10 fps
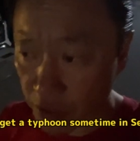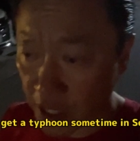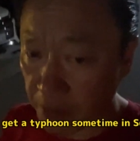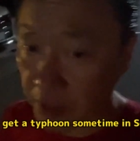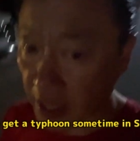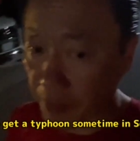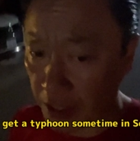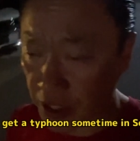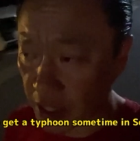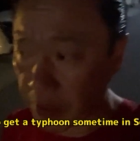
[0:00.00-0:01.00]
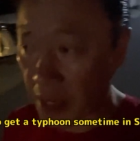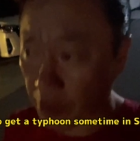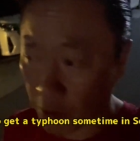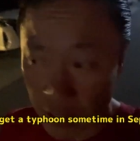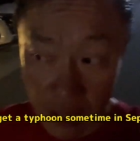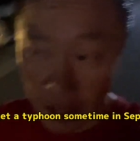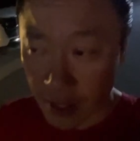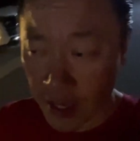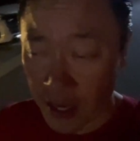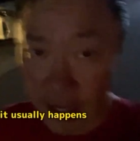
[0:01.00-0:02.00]
sometime in September.
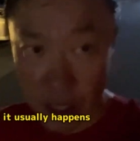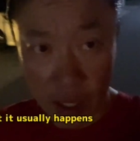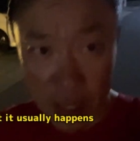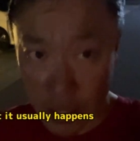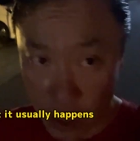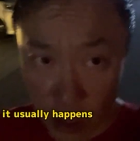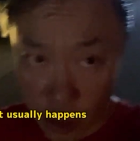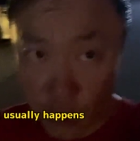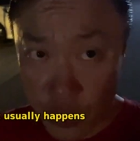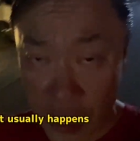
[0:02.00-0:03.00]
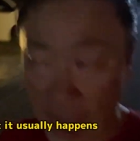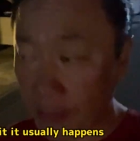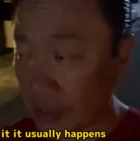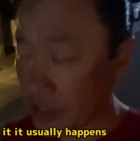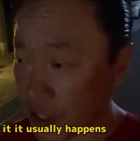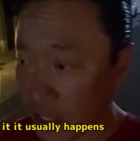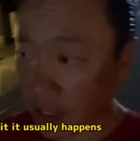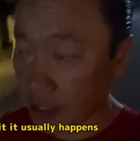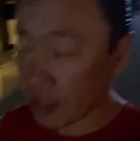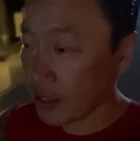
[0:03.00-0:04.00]
It usually happens,
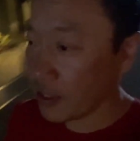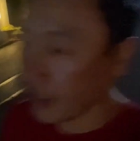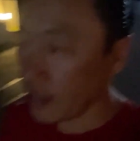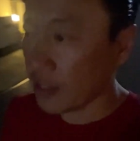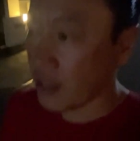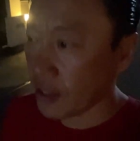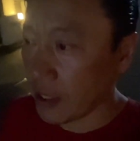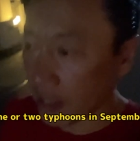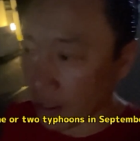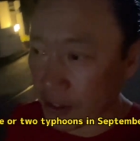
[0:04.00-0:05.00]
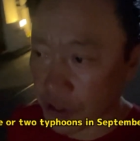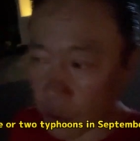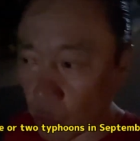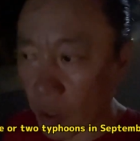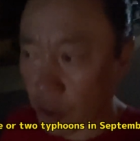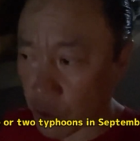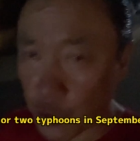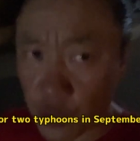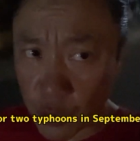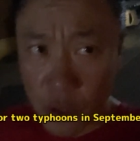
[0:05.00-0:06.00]
at least one or
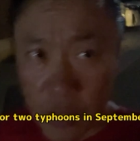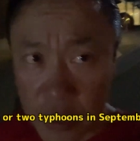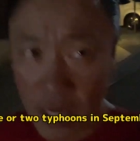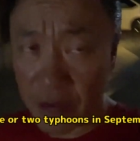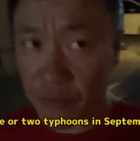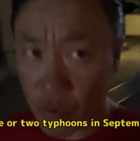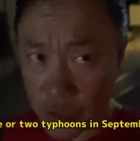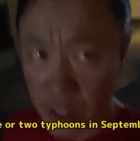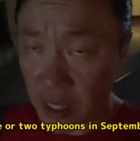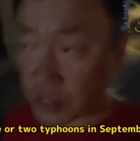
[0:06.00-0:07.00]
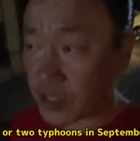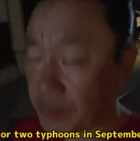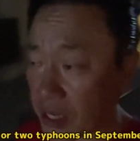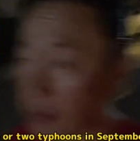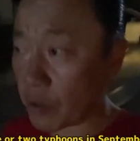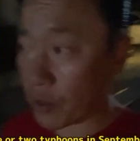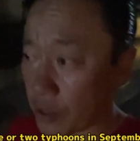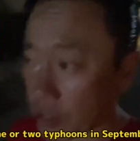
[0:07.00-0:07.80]
two typhoons in September.